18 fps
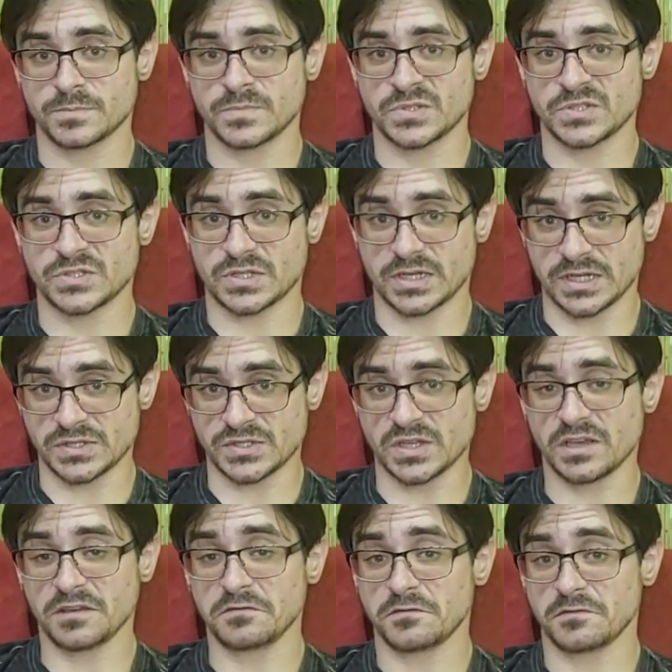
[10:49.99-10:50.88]
Stay
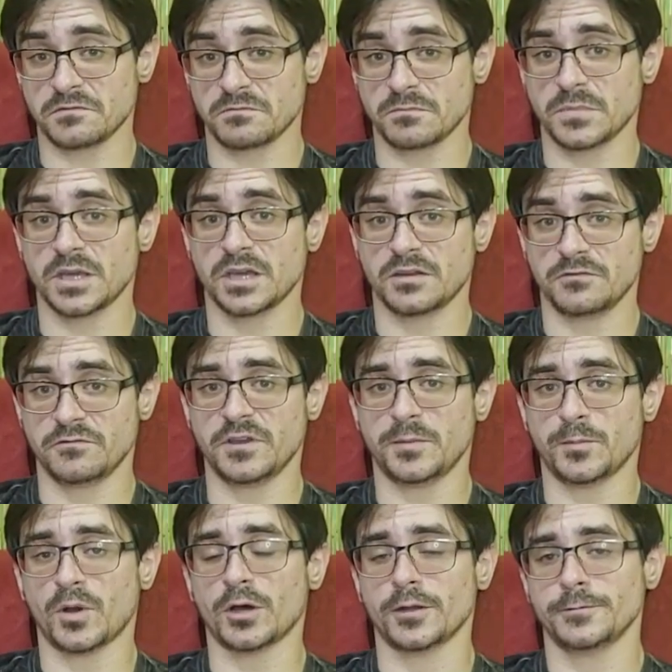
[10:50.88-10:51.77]
safe and
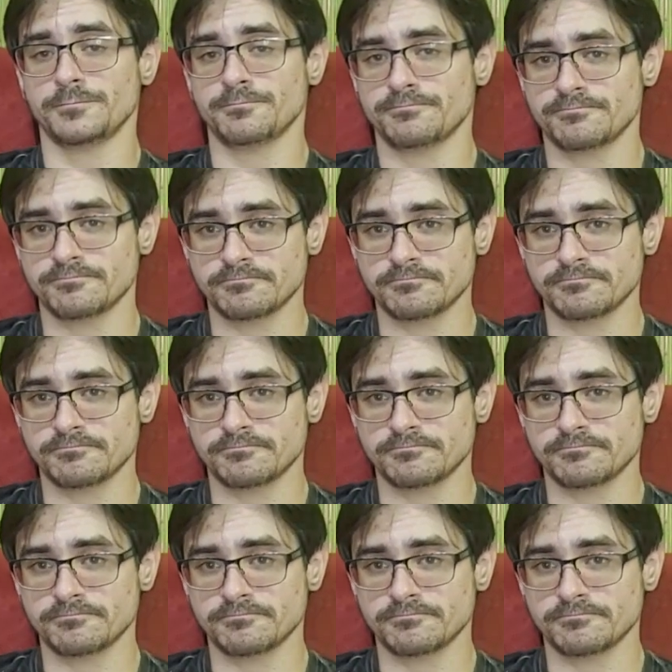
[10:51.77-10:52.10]
vape on.